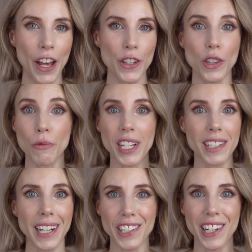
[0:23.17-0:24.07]
So the
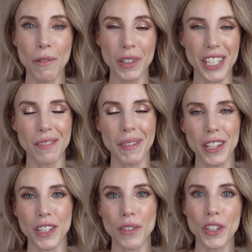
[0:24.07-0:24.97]
reason actually I wanted to
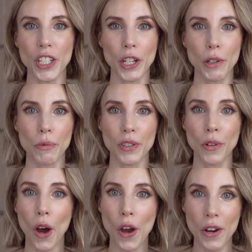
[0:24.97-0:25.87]
make this video was
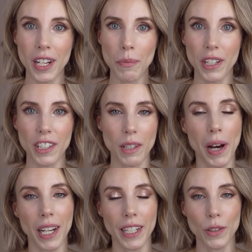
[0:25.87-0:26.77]
not only because the
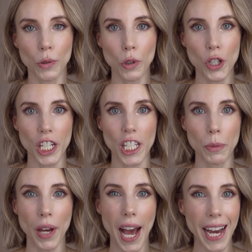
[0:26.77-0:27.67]
palette is gorgeous,
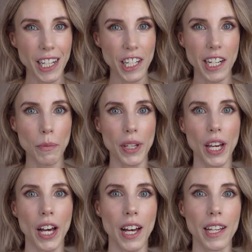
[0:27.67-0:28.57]
but actually
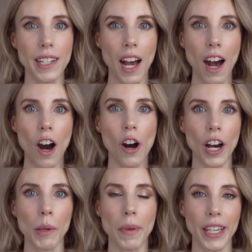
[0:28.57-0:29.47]
because
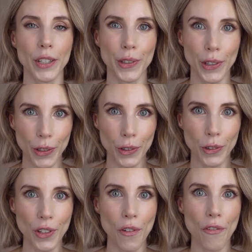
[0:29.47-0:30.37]
I'm a
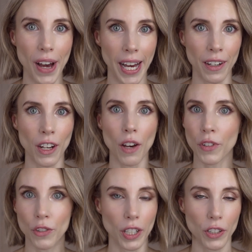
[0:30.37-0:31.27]
huge fan of
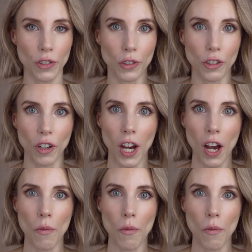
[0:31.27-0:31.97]
the Drugstore.